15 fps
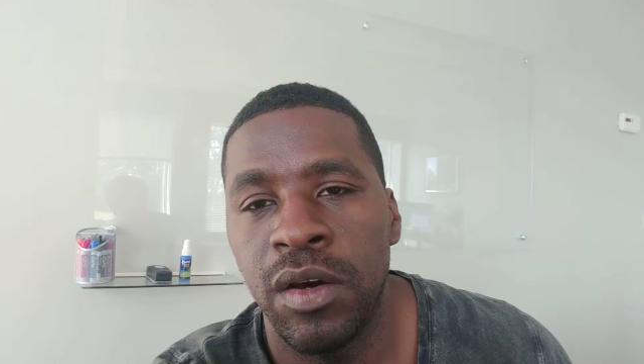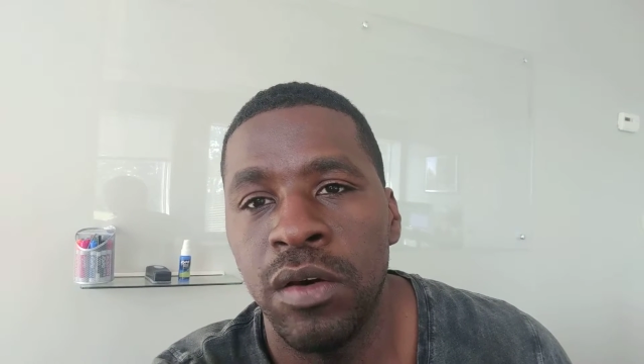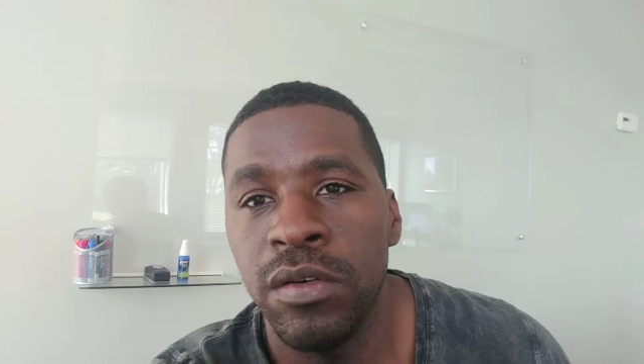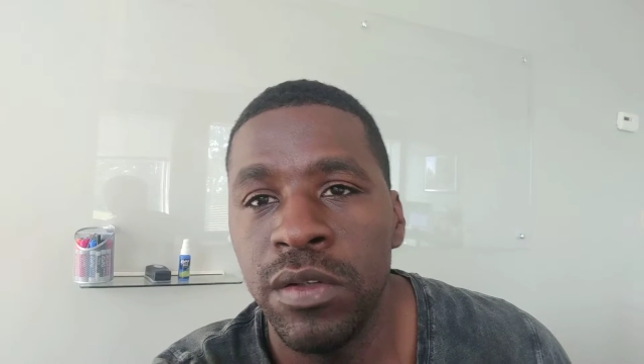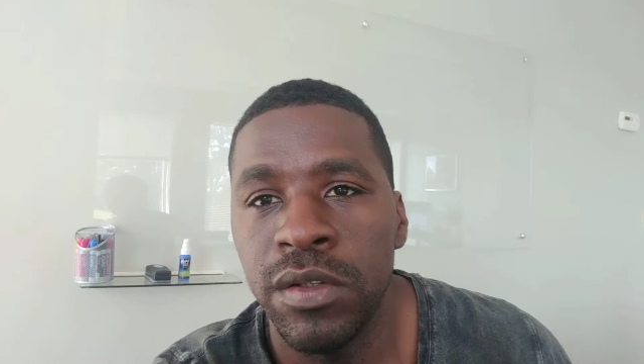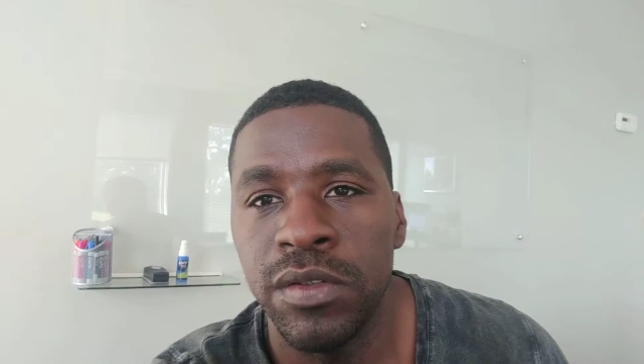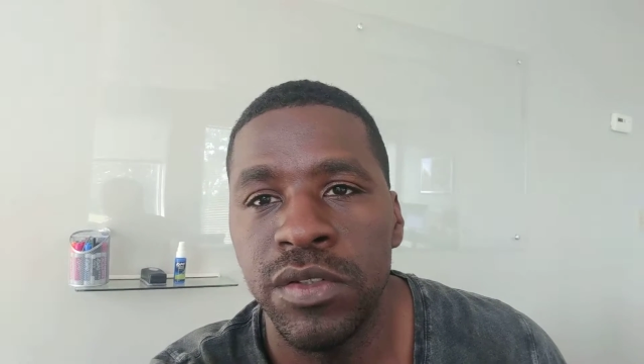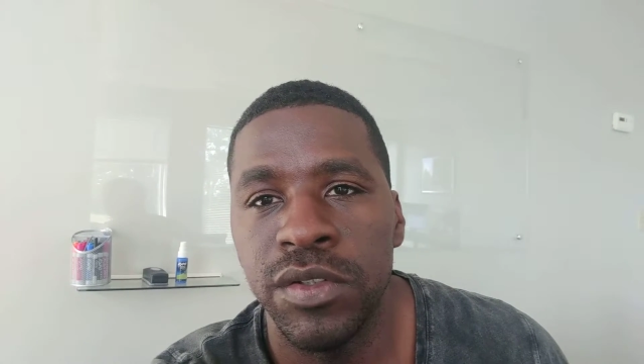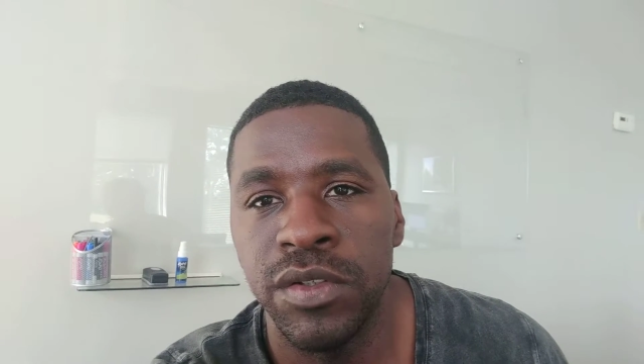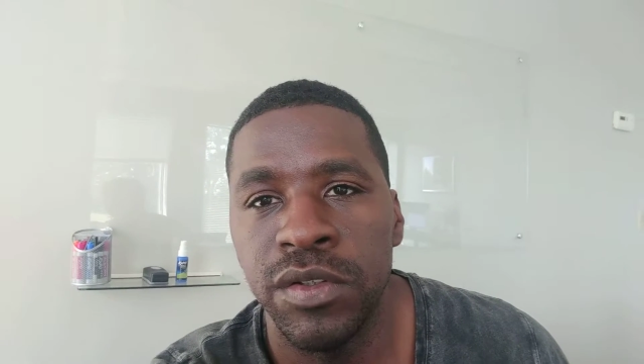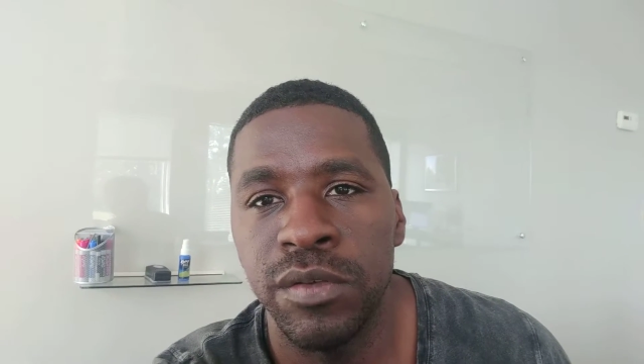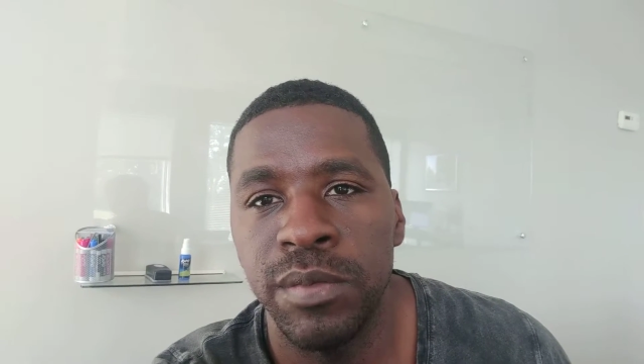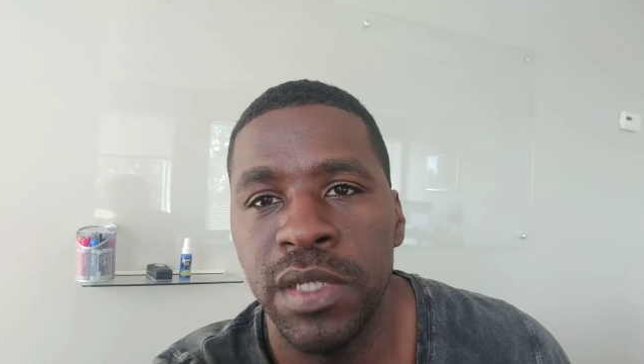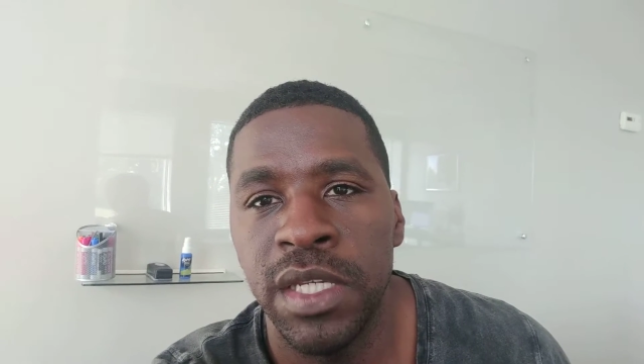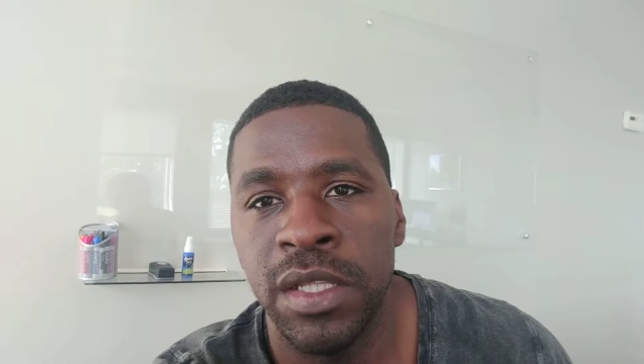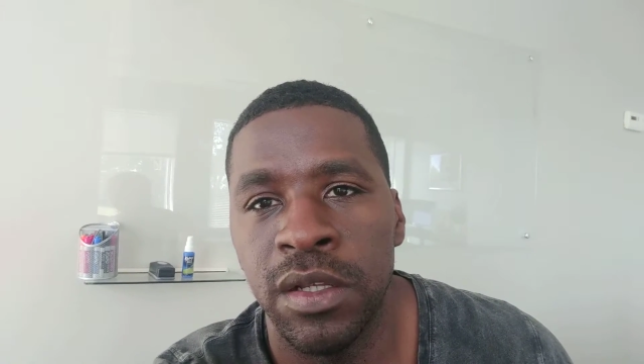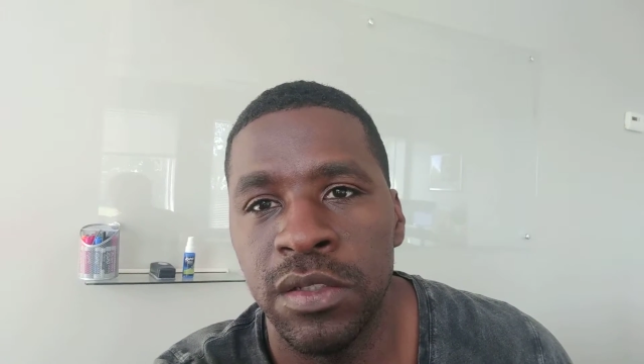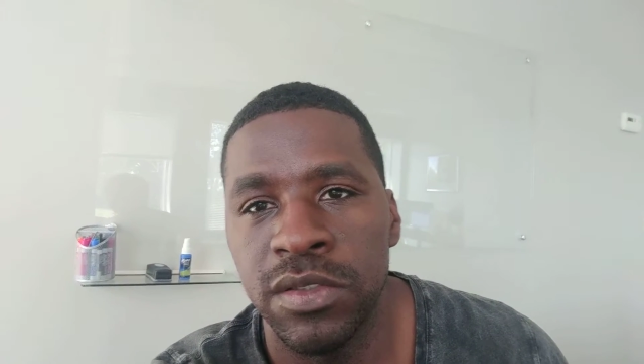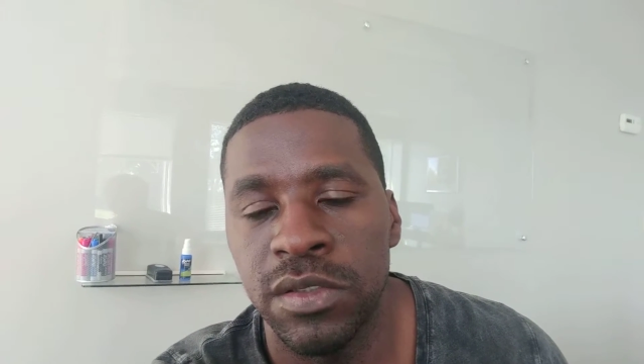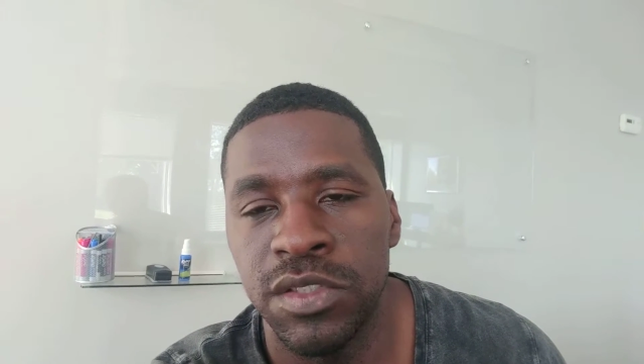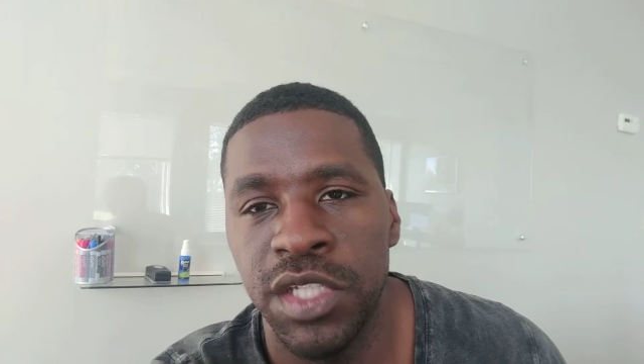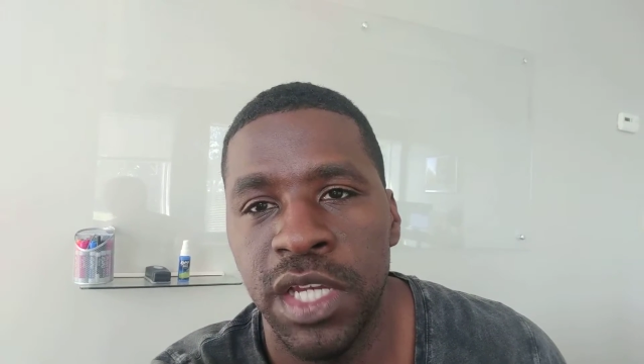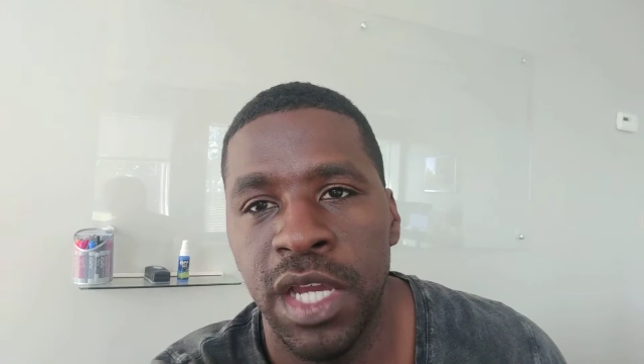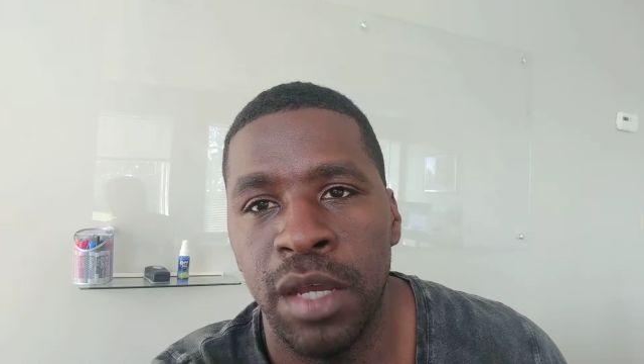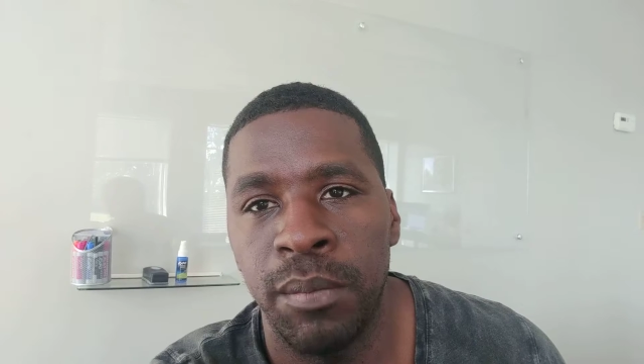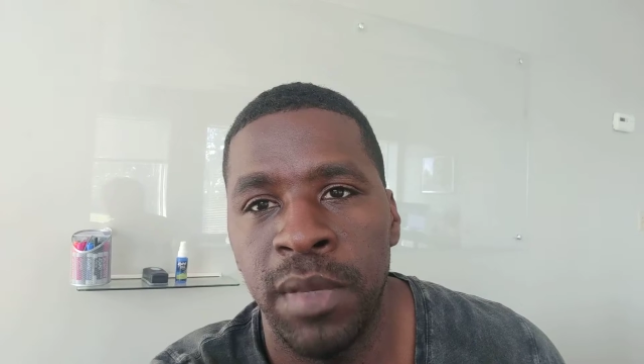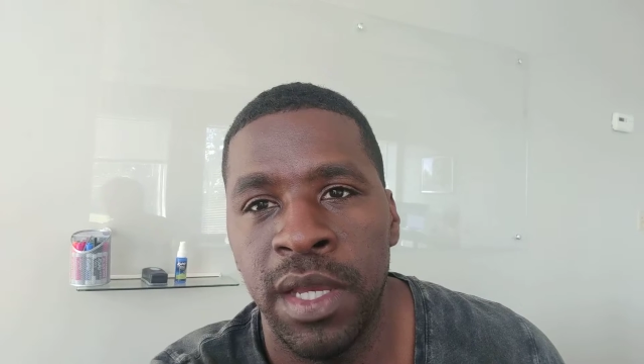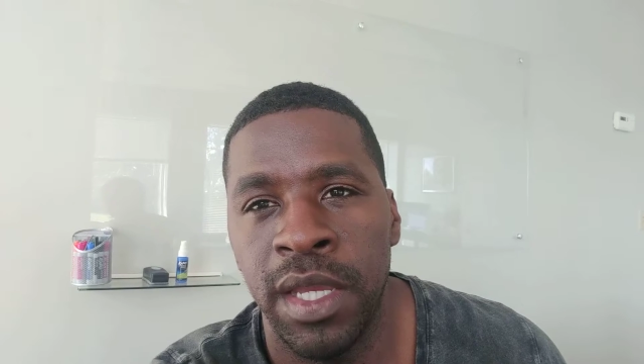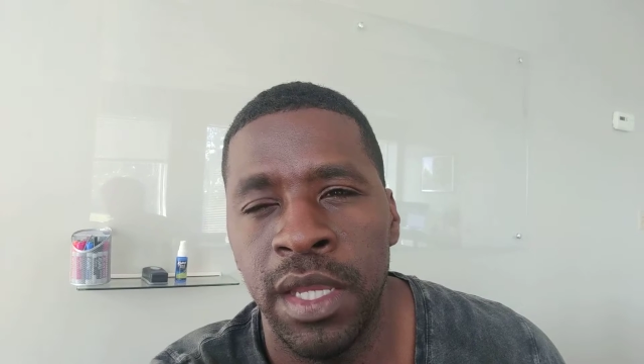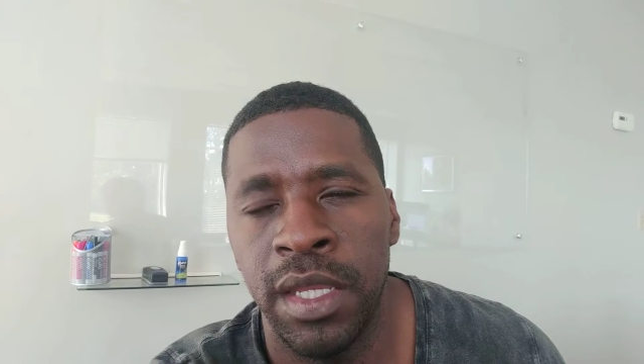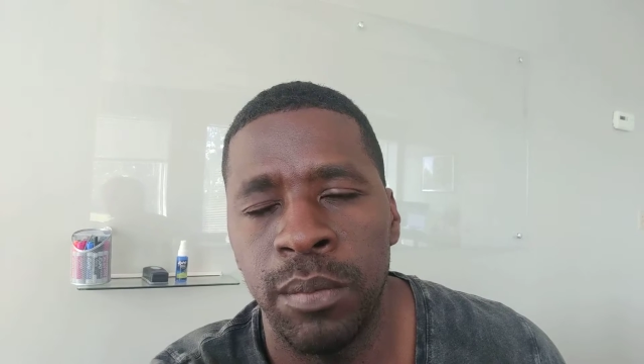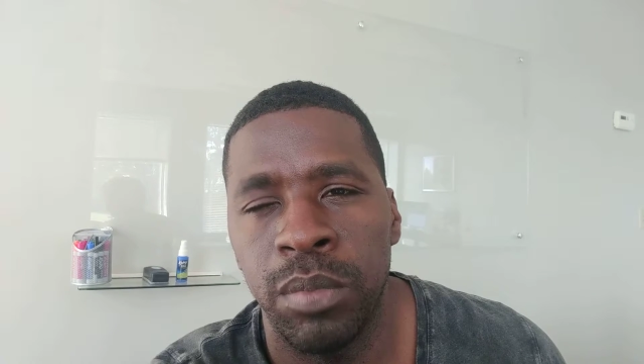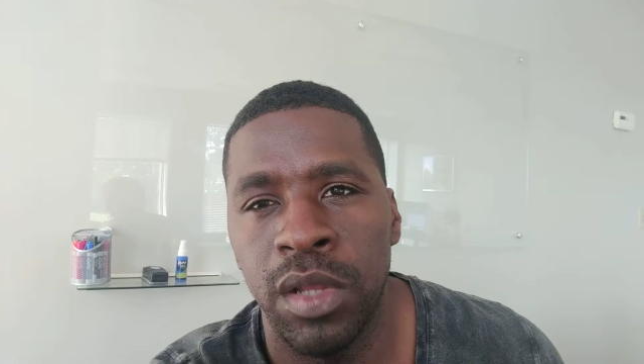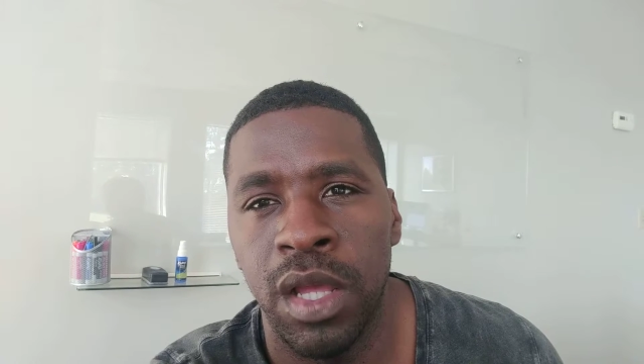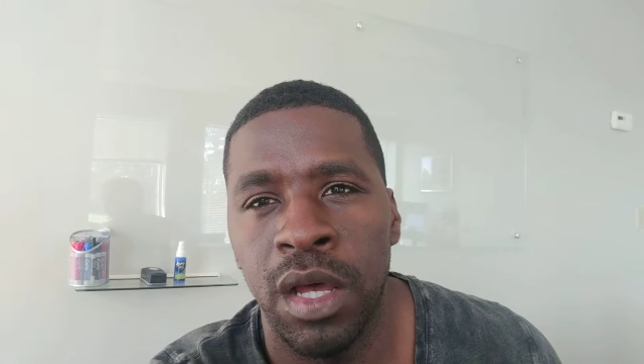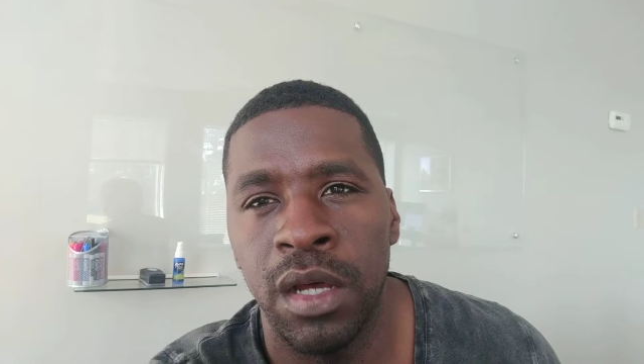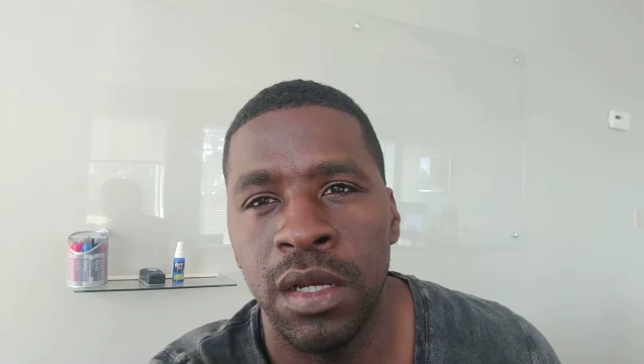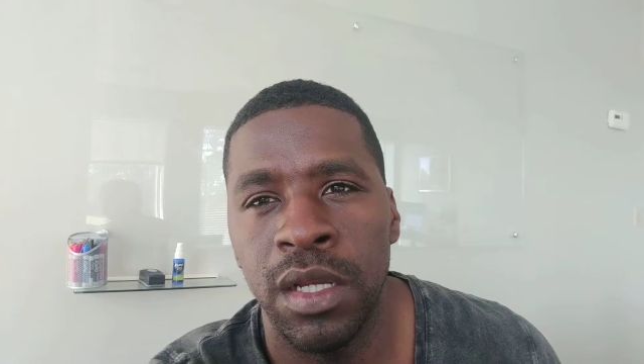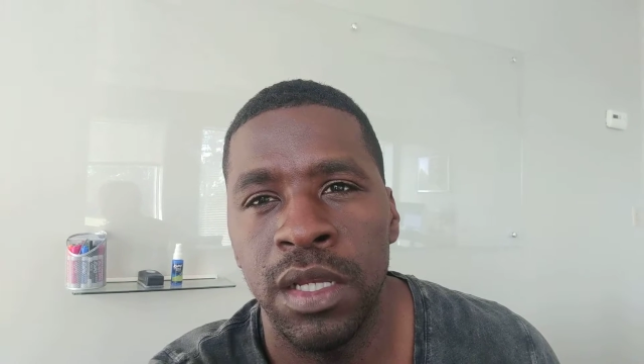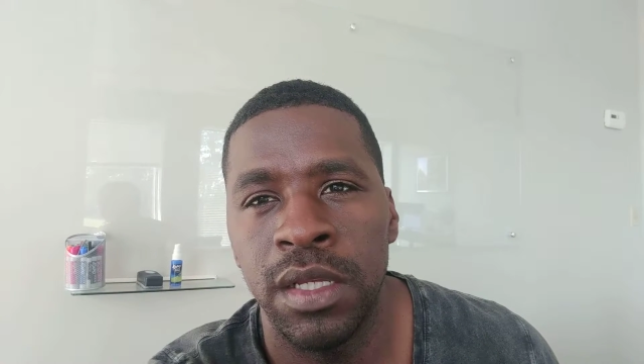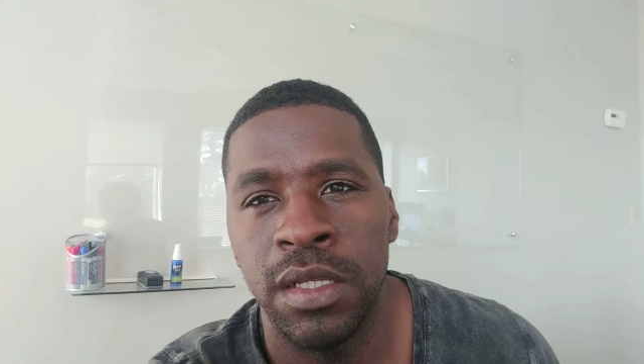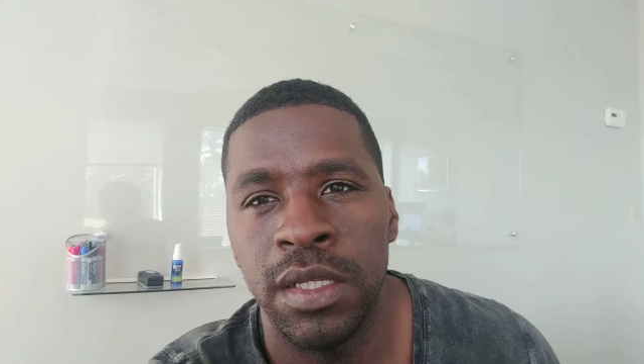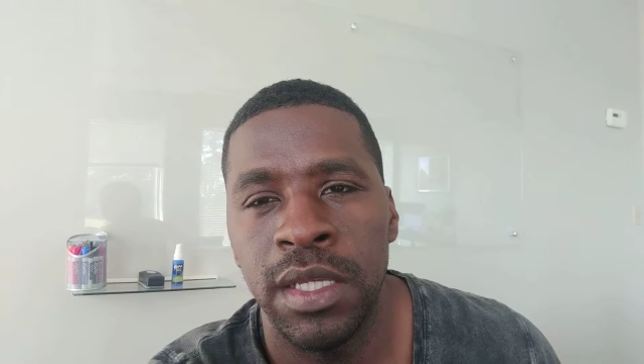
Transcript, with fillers: on YouTube and also check out my blog